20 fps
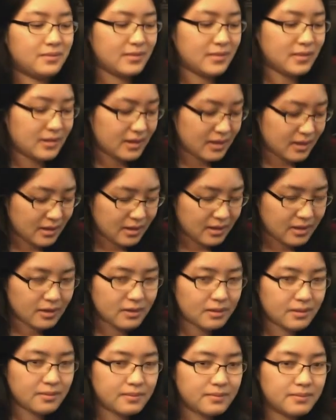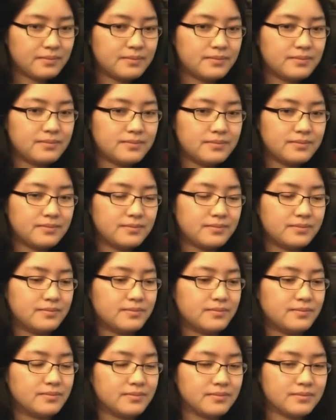
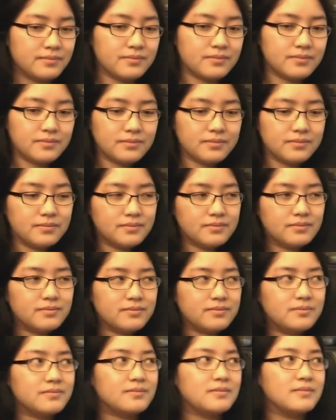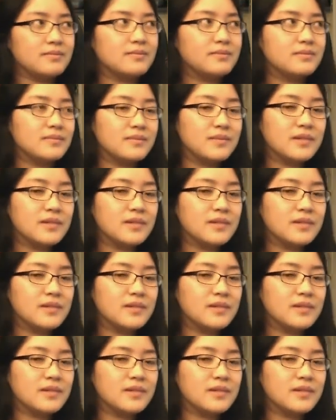Nothing is said.